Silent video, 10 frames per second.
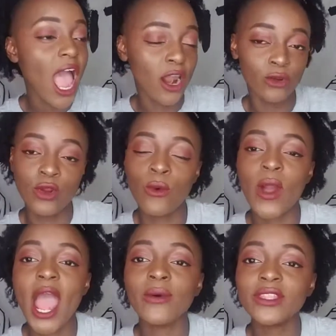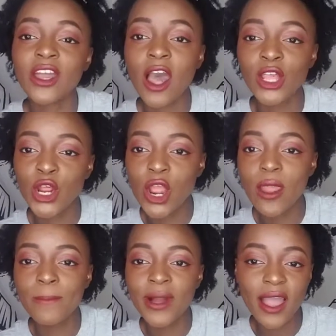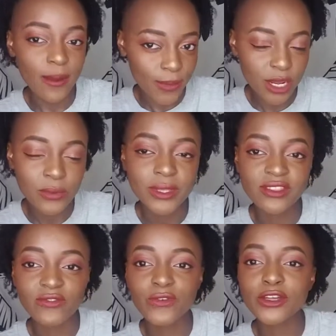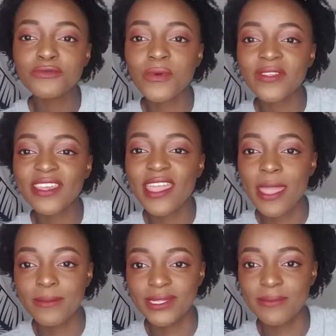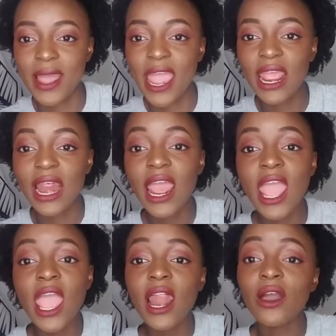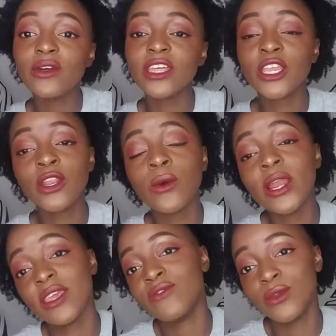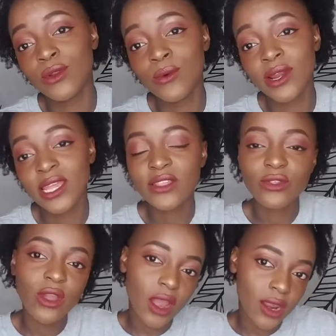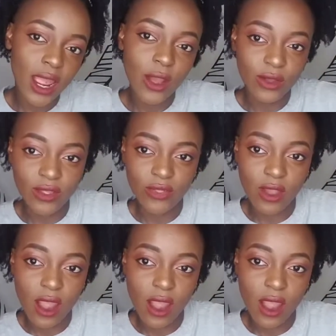I don't know why I was calling her a punk, but it was the first word that came to mind. I was like, you know what? If you don't want to get the car, I'll get the